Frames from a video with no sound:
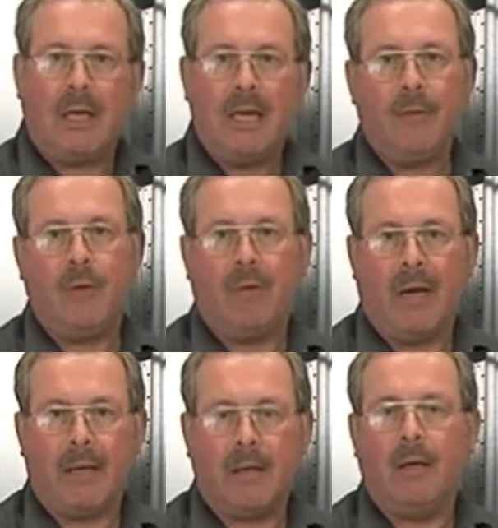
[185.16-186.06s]
in the
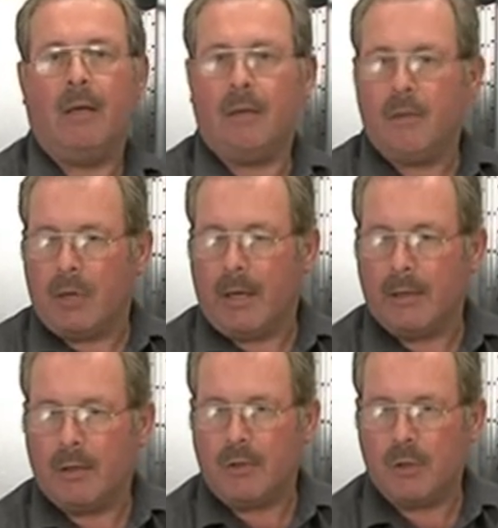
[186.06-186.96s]
rack and
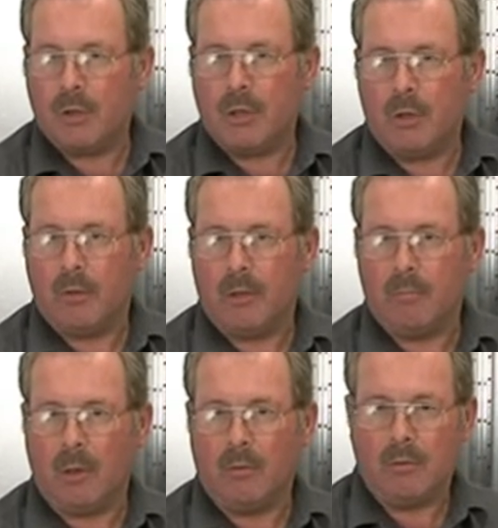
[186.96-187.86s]
tighten the securing
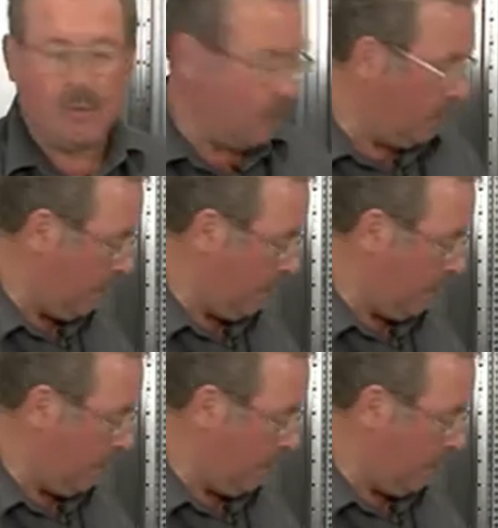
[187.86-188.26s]
bolts.